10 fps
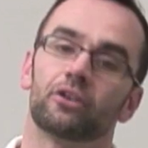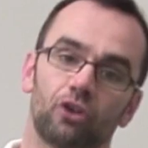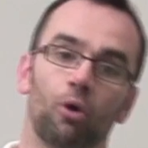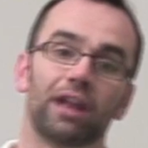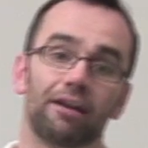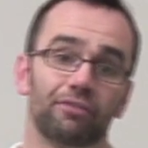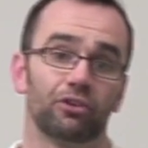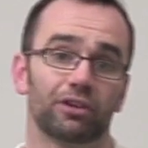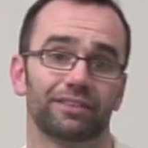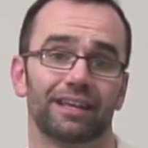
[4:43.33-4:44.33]
Go and have a
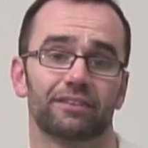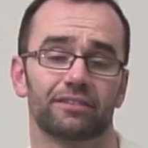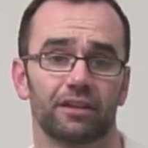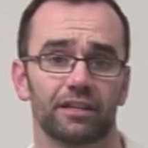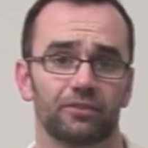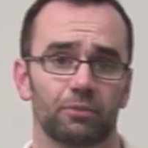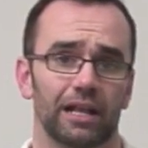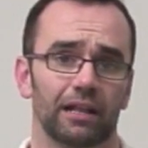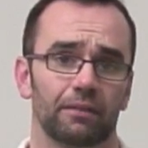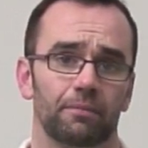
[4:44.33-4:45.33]
look at that tonight as
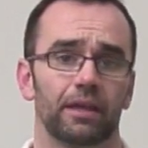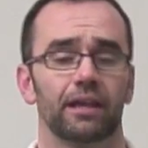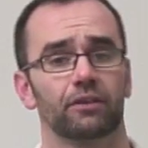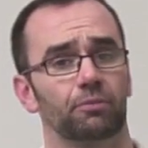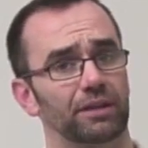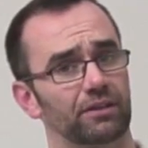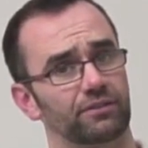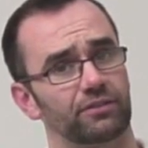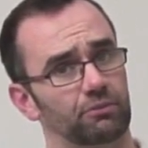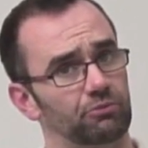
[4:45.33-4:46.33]
well,
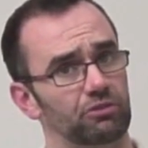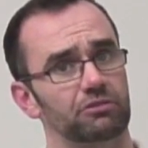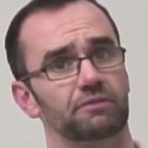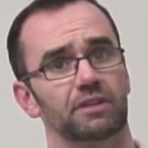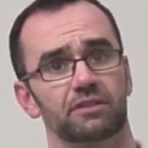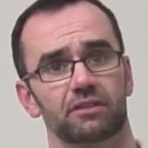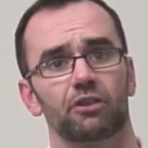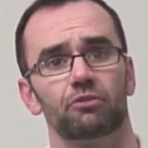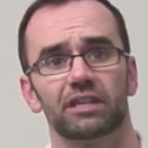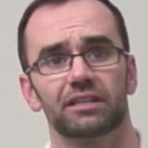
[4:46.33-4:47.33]
because the subjunctive is
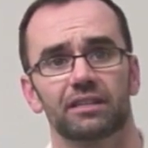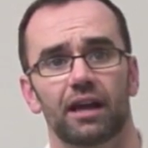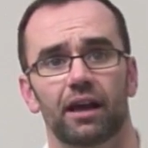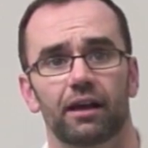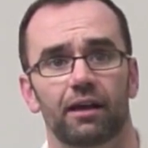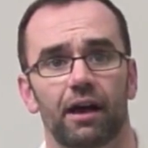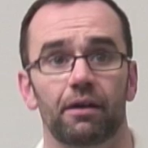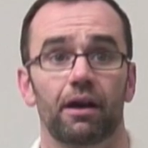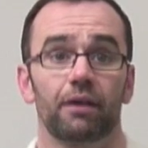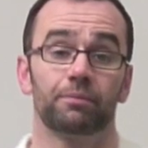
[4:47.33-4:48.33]
not only it's
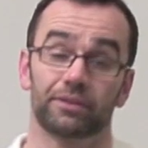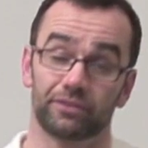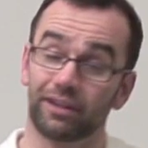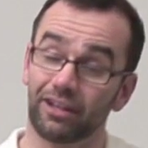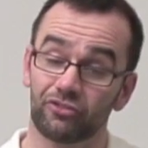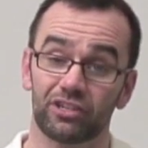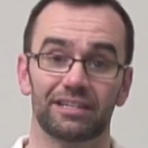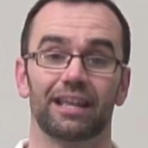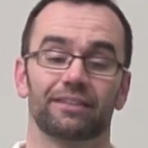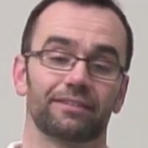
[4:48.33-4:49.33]
not actually a
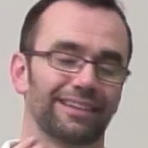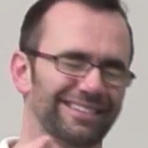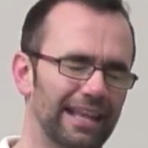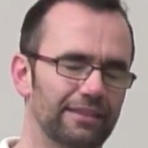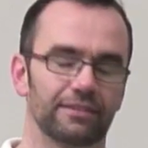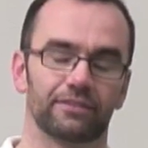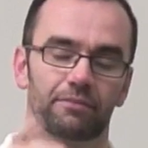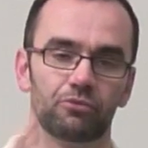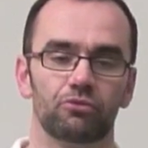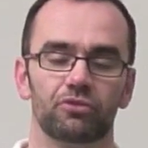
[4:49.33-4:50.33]
tense, it's
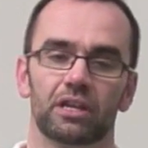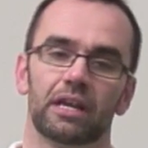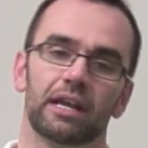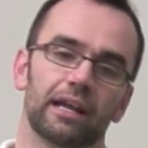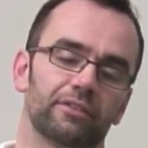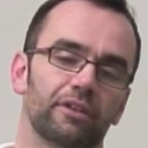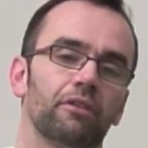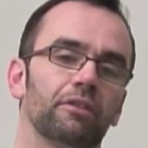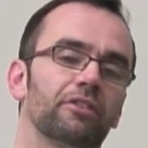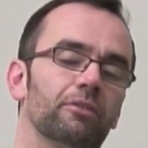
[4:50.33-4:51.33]
a mood. It's
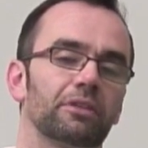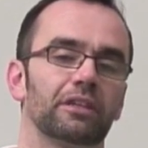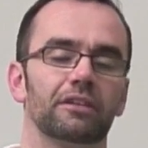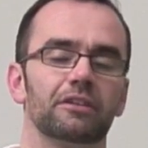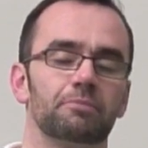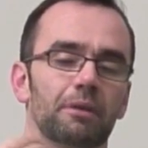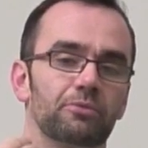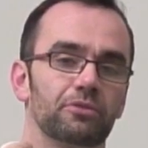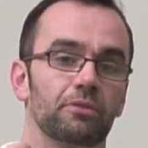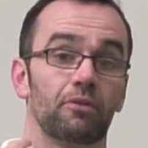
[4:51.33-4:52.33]
not only something you need to be able
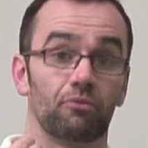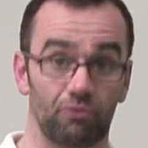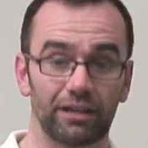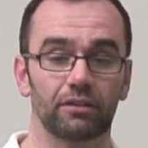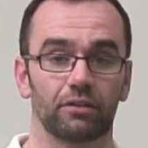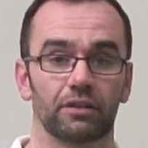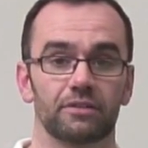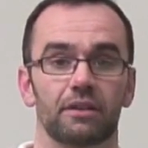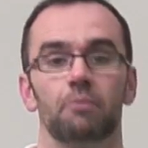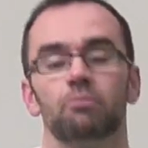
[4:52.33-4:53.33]
to
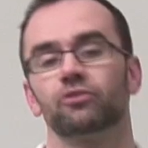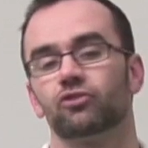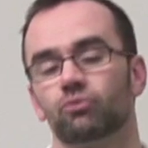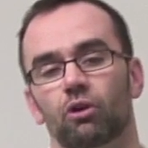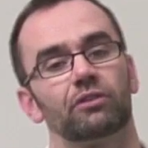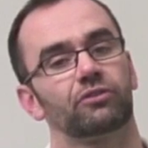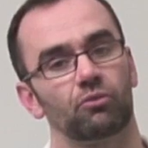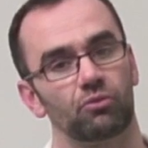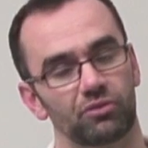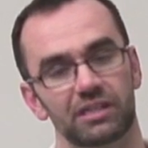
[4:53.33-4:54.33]
recognize, but you
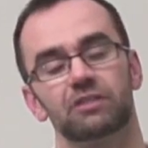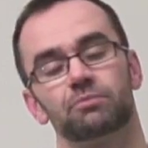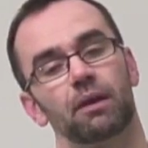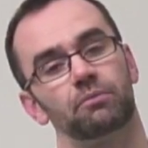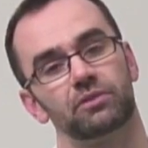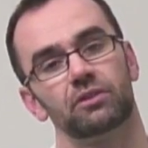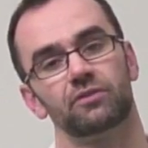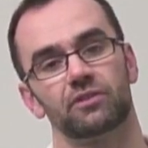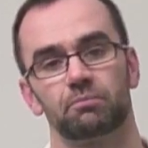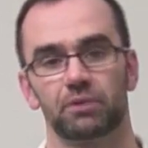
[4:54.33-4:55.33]
also need to be able to
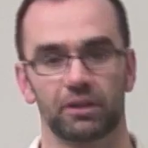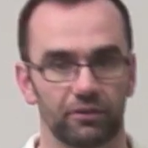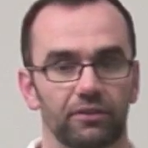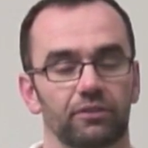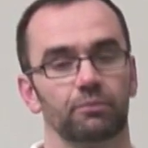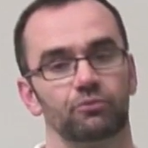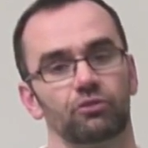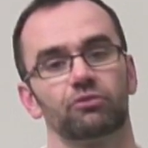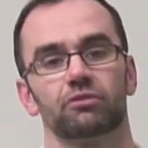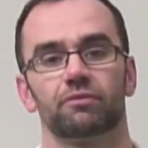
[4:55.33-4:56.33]
use it, because the
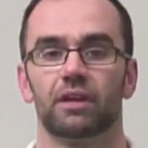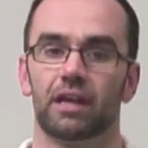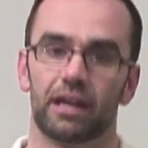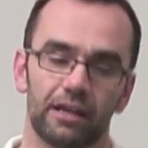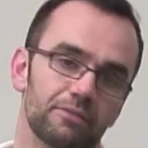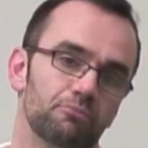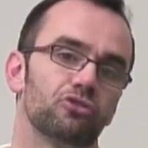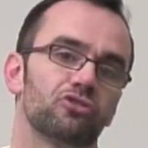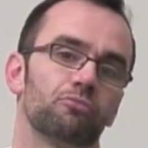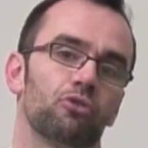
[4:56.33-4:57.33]
subjunctive is
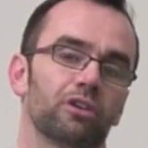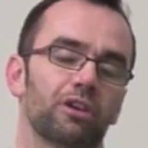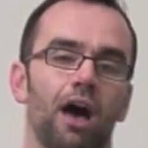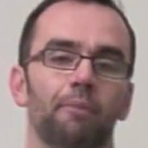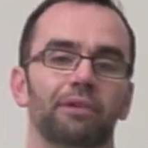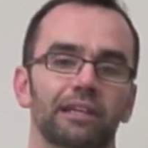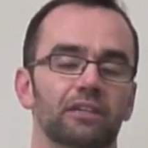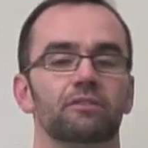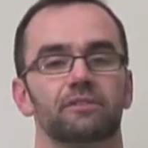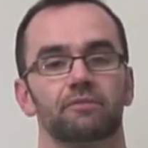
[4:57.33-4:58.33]
much more commonly
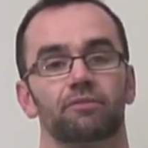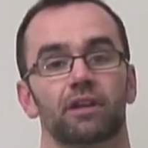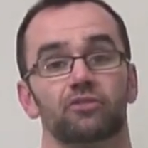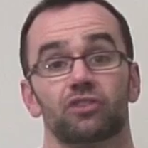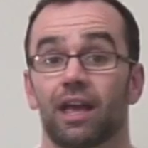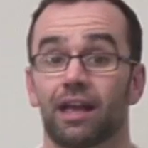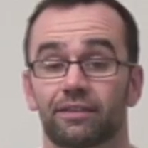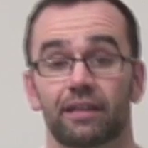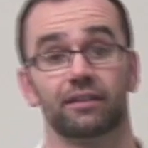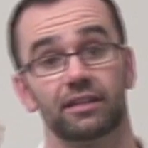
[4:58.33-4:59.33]
used in French
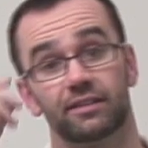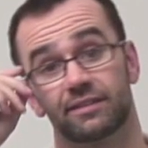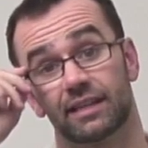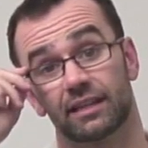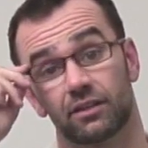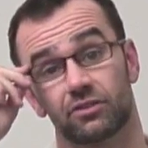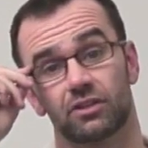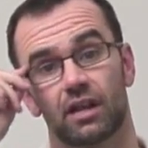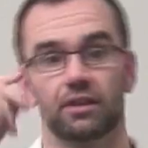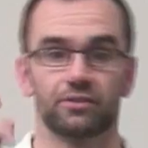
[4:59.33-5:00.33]
than it is in
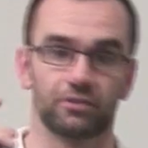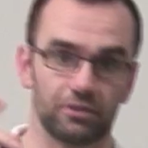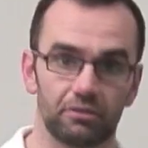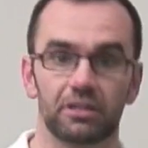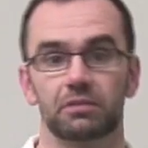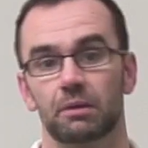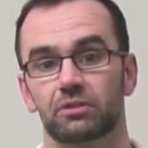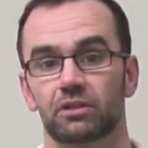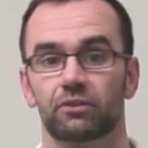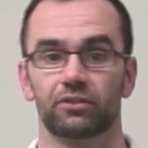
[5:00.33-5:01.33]
English. So you need to be
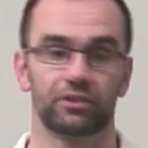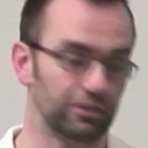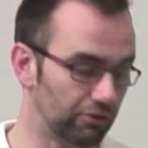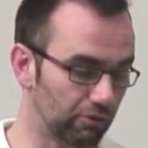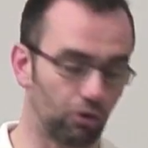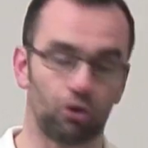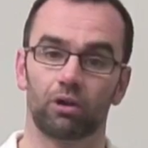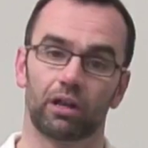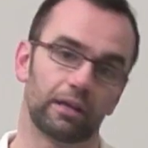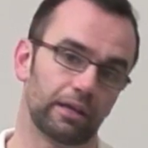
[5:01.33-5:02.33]
able to use it in your
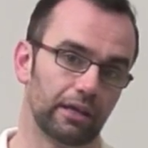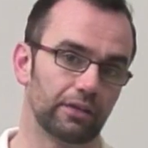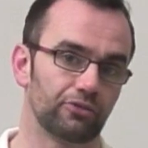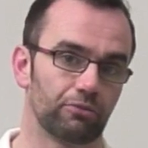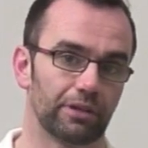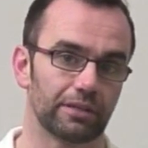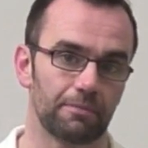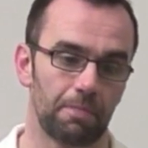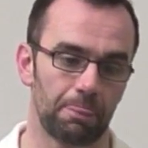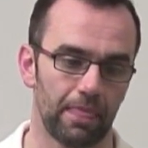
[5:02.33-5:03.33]
oral and your written.